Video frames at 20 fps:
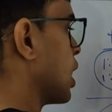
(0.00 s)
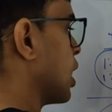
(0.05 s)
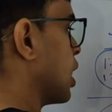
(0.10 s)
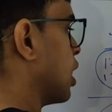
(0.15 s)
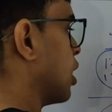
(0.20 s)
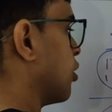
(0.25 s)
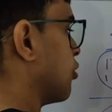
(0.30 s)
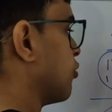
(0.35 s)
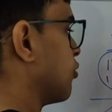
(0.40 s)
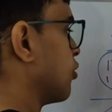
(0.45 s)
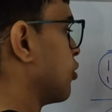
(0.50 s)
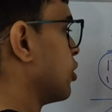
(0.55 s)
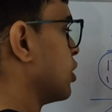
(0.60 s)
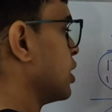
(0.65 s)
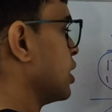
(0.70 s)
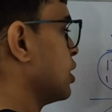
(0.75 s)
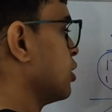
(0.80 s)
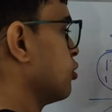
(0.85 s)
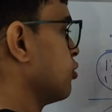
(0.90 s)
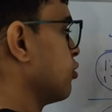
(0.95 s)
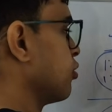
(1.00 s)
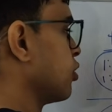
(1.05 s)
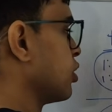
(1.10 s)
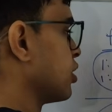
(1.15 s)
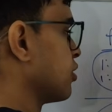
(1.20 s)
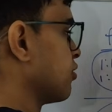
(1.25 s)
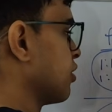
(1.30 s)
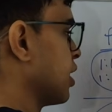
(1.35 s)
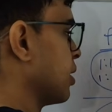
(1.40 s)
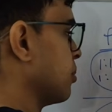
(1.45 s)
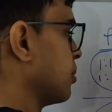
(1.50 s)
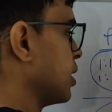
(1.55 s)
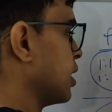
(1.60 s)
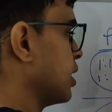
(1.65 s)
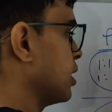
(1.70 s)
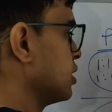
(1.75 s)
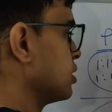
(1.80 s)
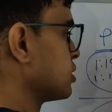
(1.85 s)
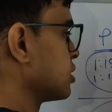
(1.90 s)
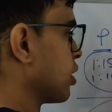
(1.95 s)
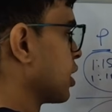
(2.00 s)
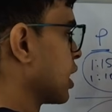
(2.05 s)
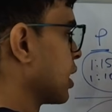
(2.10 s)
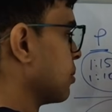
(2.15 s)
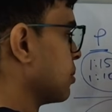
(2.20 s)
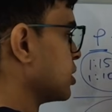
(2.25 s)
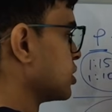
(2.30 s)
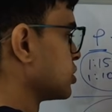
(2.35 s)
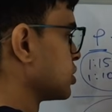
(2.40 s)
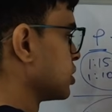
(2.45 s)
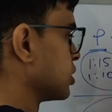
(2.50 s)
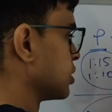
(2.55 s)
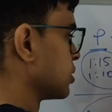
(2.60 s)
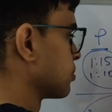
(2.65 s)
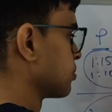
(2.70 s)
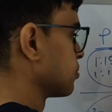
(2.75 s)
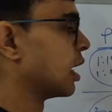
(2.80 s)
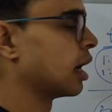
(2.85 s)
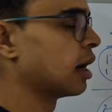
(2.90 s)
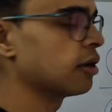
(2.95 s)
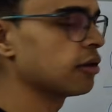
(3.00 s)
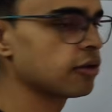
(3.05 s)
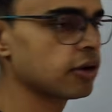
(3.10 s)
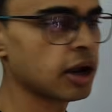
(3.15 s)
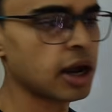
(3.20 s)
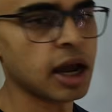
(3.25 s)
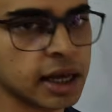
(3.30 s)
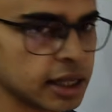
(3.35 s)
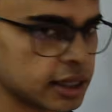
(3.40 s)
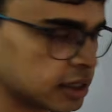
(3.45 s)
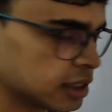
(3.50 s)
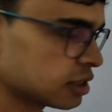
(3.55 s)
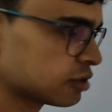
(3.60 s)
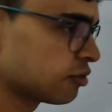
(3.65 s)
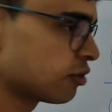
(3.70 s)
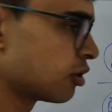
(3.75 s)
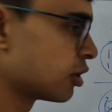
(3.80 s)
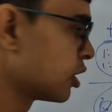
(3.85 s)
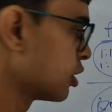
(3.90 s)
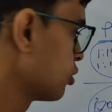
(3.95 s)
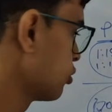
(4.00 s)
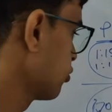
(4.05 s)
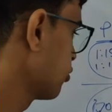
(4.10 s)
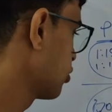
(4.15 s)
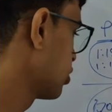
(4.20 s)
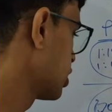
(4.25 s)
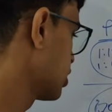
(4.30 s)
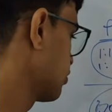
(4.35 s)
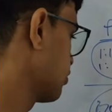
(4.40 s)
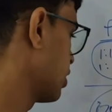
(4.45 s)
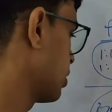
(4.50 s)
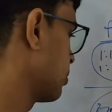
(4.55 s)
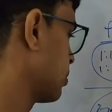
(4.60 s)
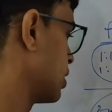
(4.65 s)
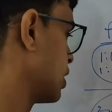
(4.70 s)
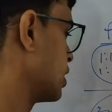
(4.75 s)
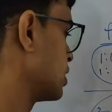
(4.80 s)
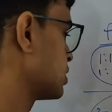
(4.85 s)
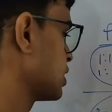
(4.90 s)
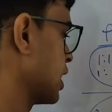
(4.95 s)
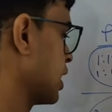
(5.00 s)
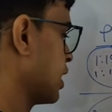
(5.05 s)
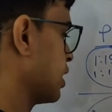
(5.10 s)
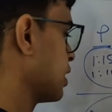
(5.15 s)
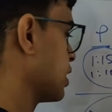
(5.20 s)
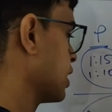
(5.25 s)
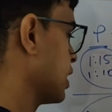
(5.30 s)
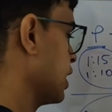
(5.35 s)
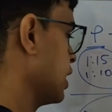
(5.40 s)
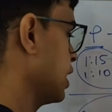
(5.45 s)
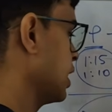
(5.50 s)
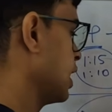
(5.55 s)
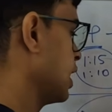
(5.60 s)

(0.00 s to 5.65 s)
40 to 45 minutes for chemistry. Now in this 40 to 45 minutes, I again